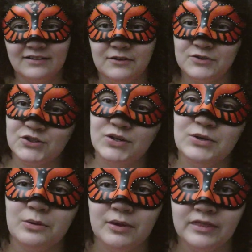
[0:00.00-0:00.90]
I'll go show
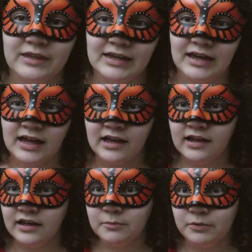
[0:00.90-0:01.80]
you the
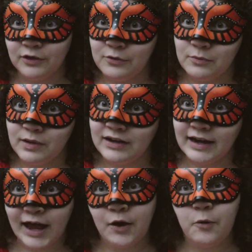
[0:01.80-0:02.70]
blue one
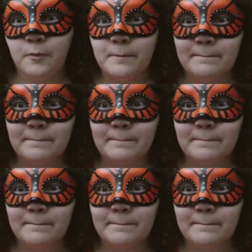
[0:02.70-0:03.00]
now.